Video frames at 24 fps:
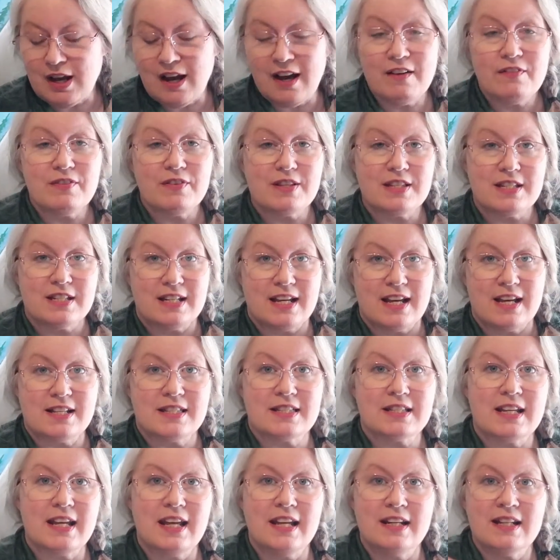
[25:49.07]
office
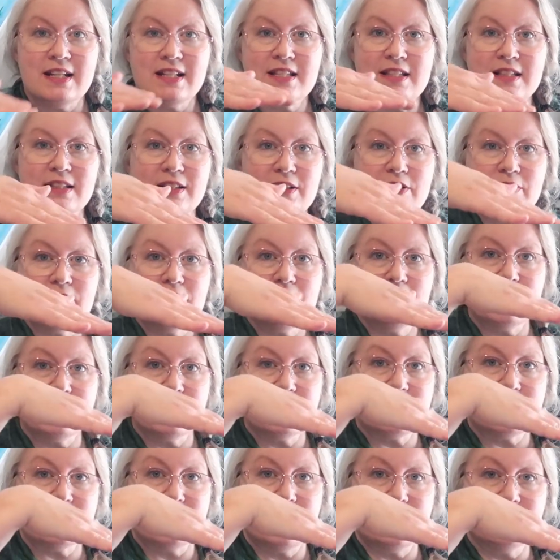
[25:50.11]
desk and it's literally
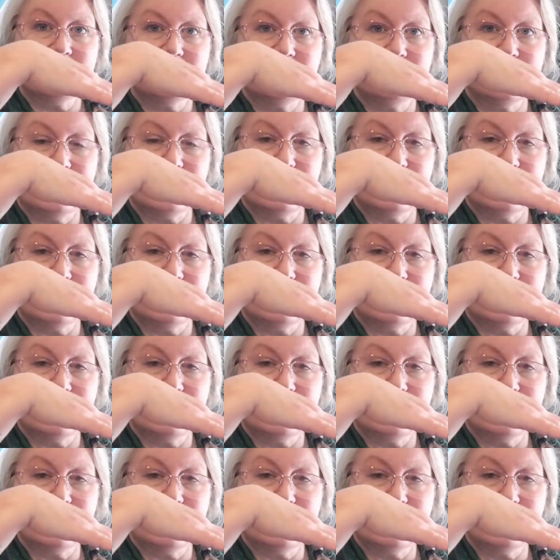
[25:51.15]
slanted